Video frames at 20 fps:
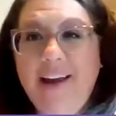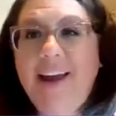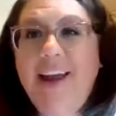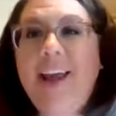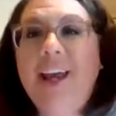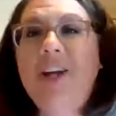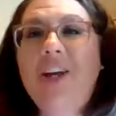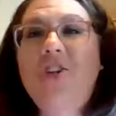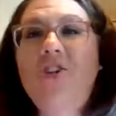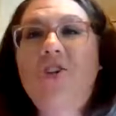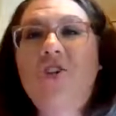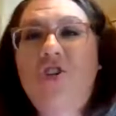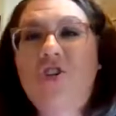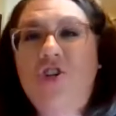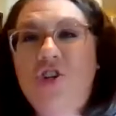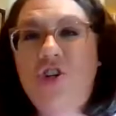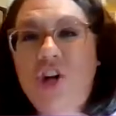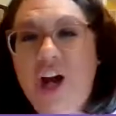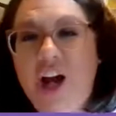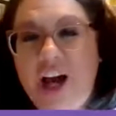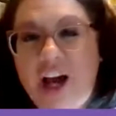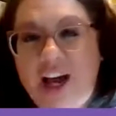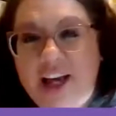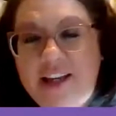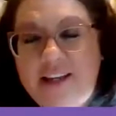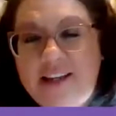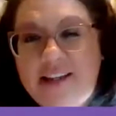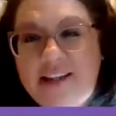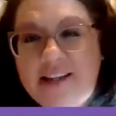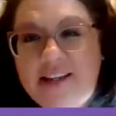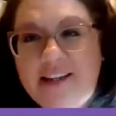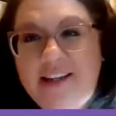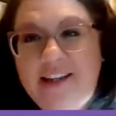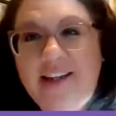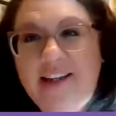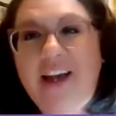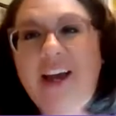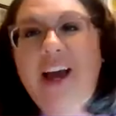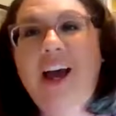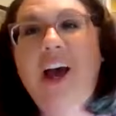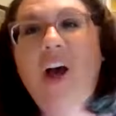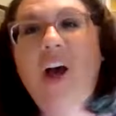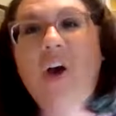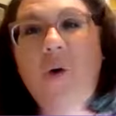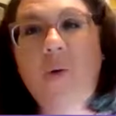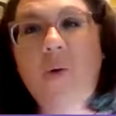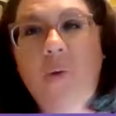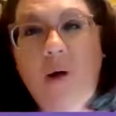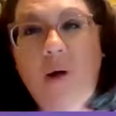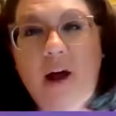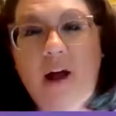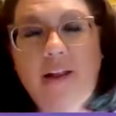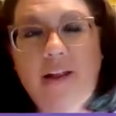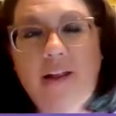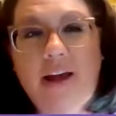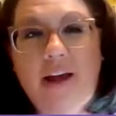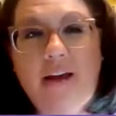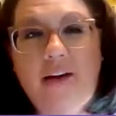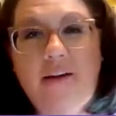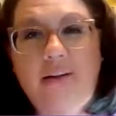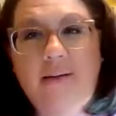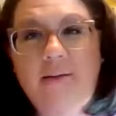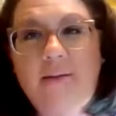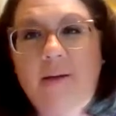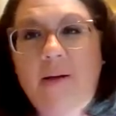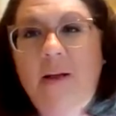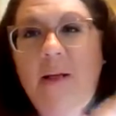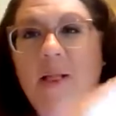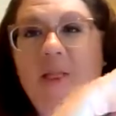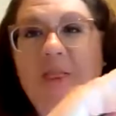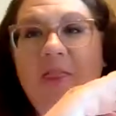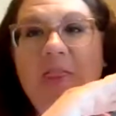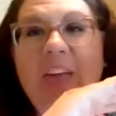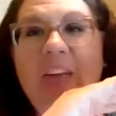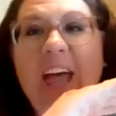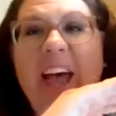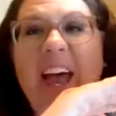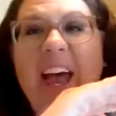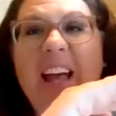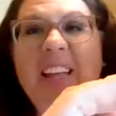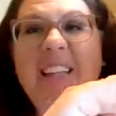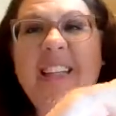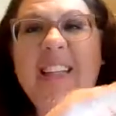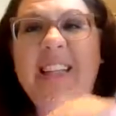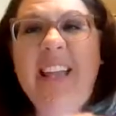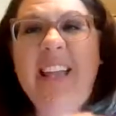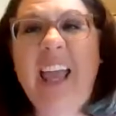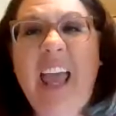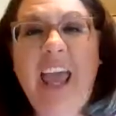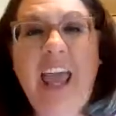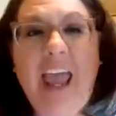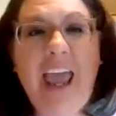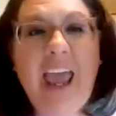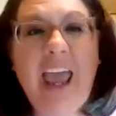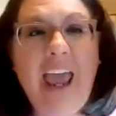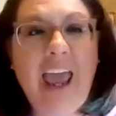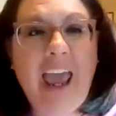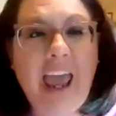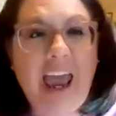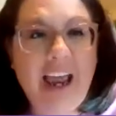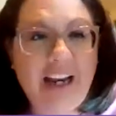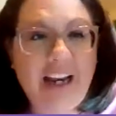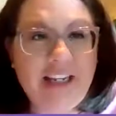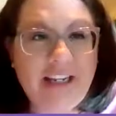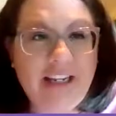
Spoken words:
He's just a koala. That's it.